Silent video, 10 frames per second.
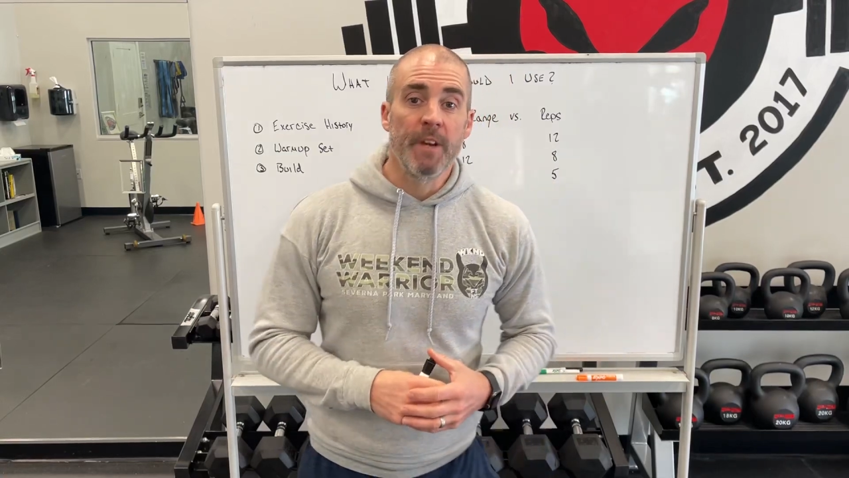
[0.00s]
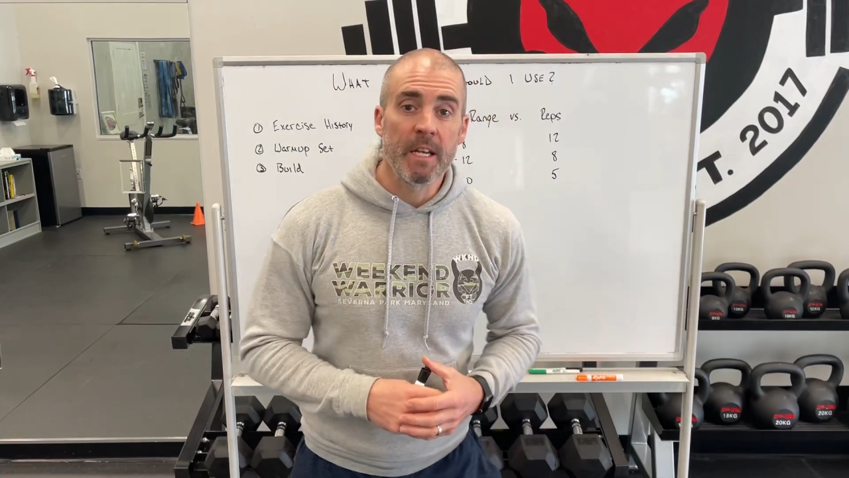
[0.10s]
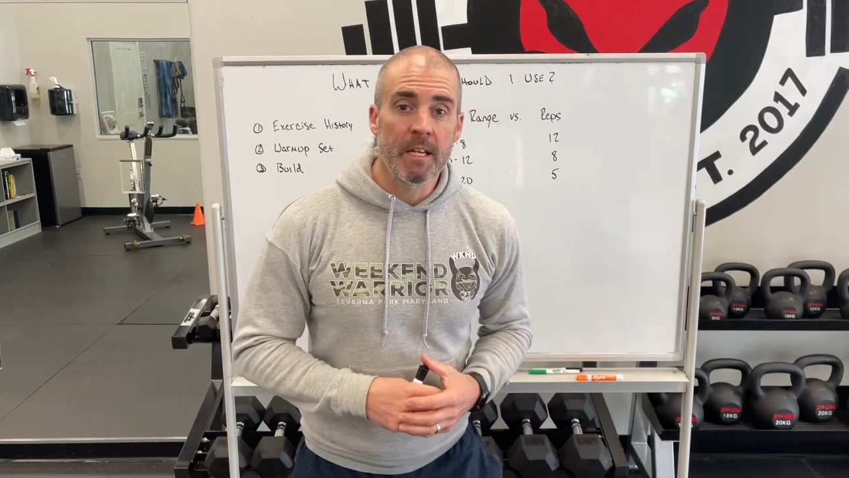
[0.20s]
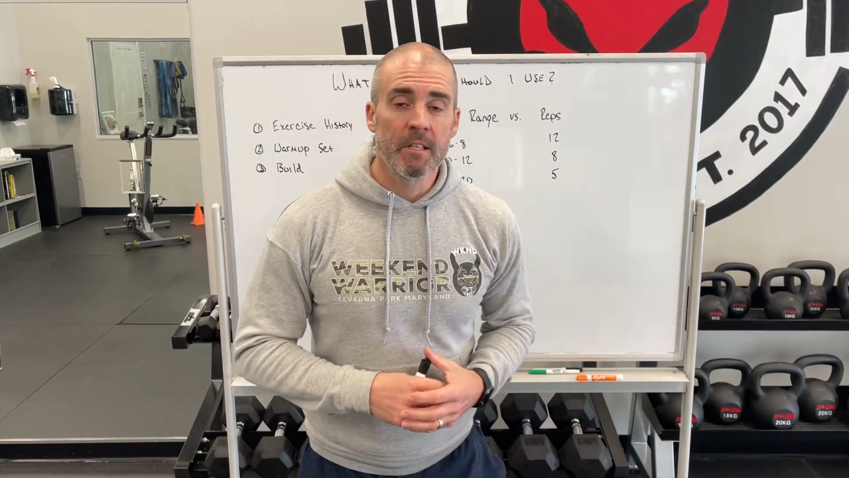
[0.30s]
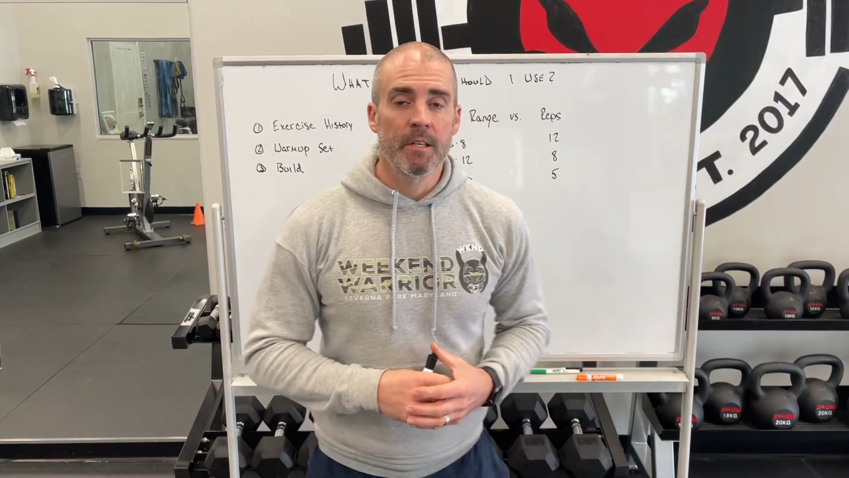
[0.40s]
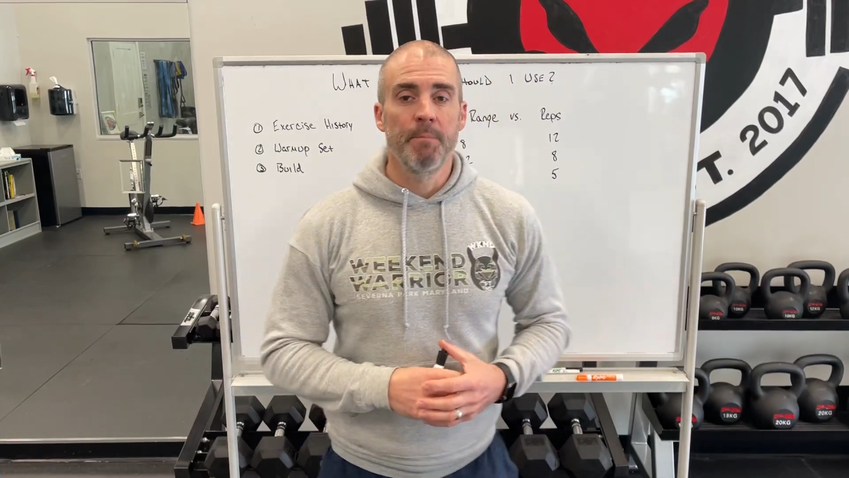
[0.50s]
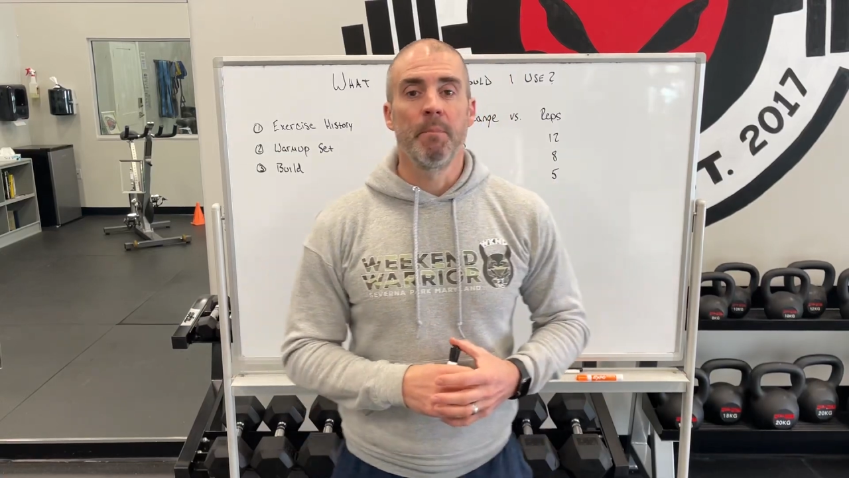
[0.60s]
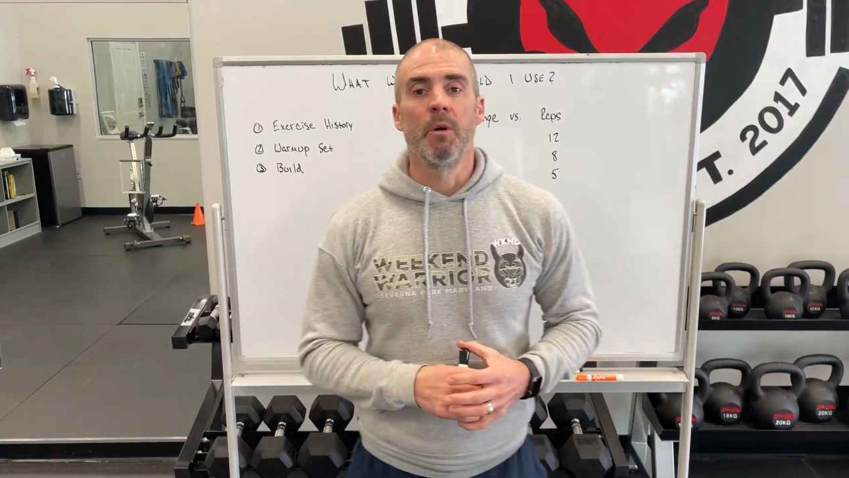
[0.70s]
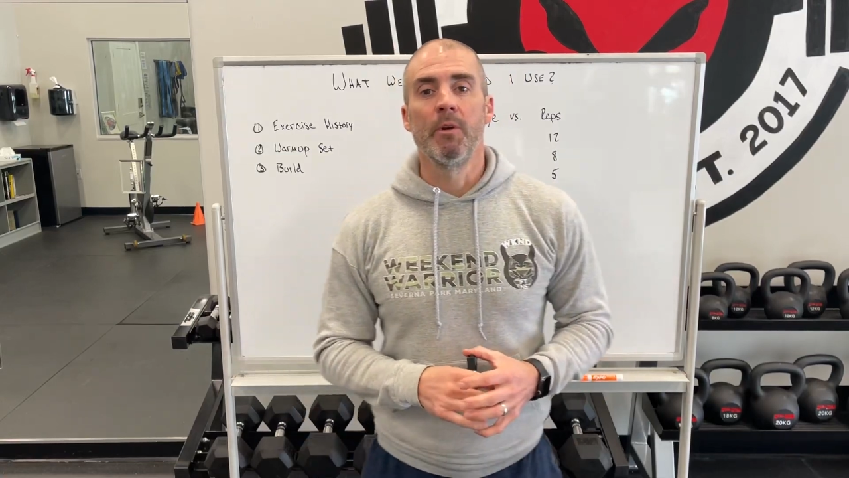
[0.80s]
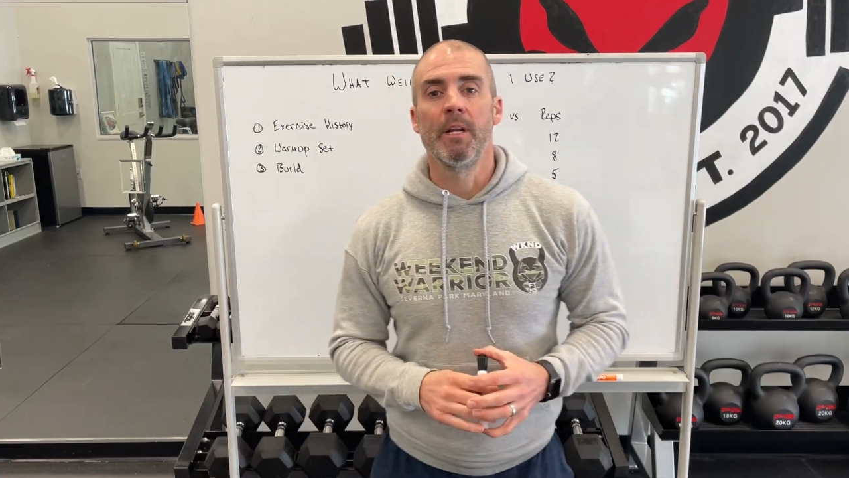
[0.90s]
Fitness
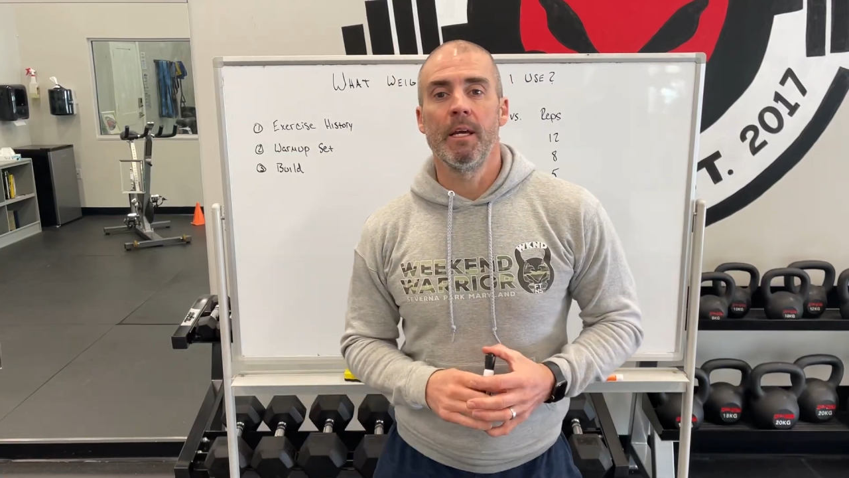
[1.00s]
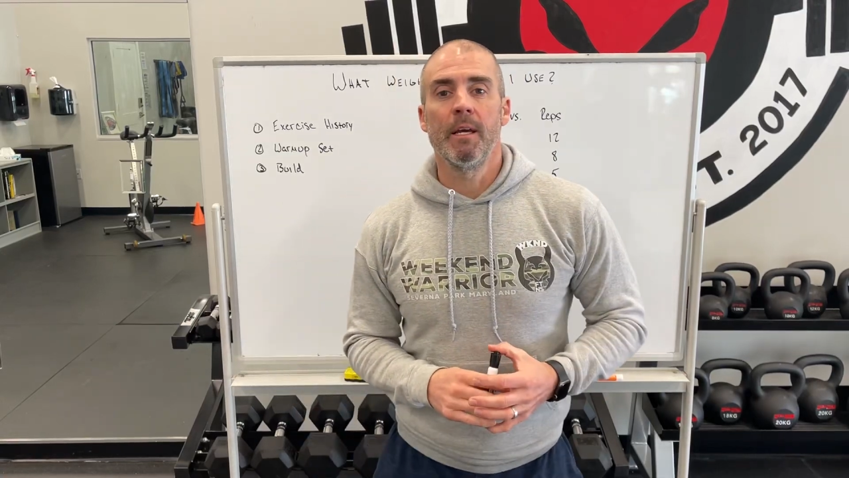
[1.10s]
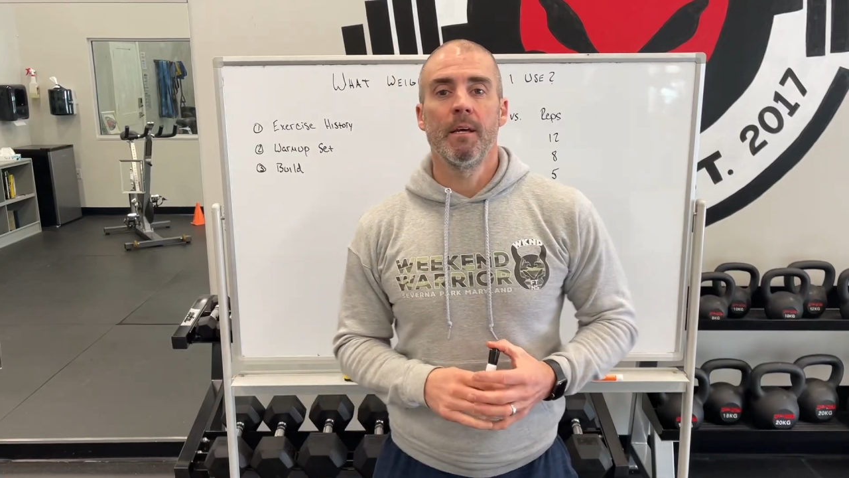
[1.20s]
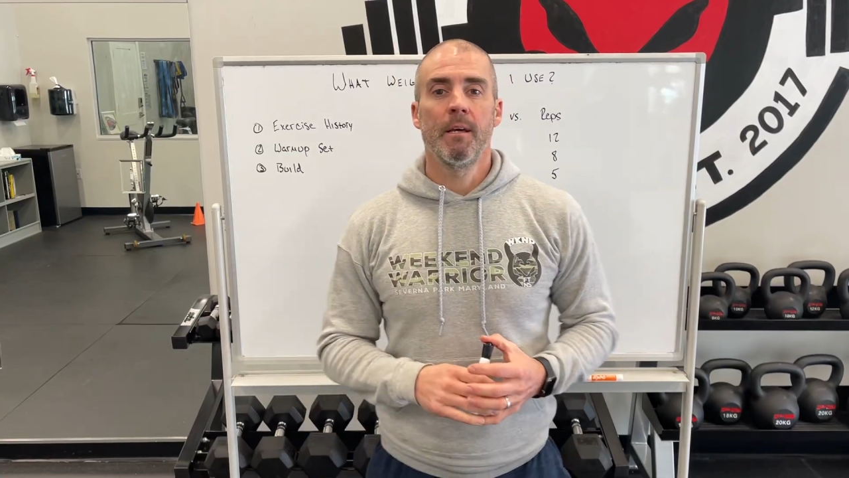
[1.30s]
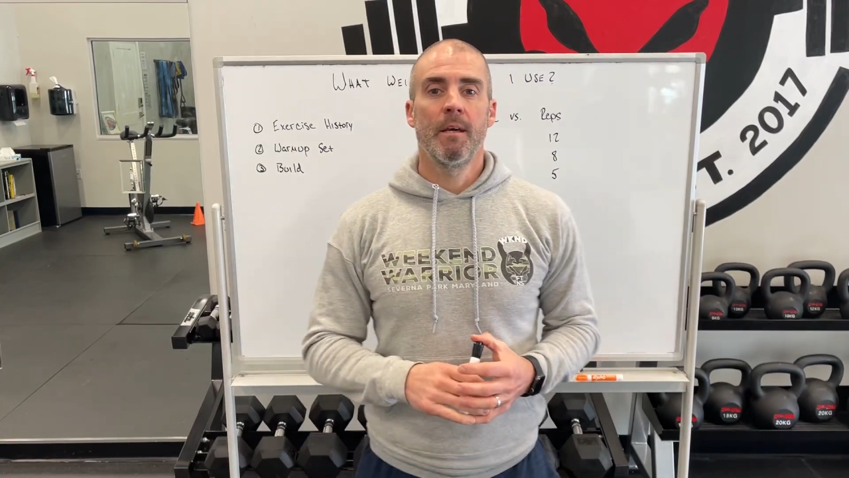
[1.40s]
community?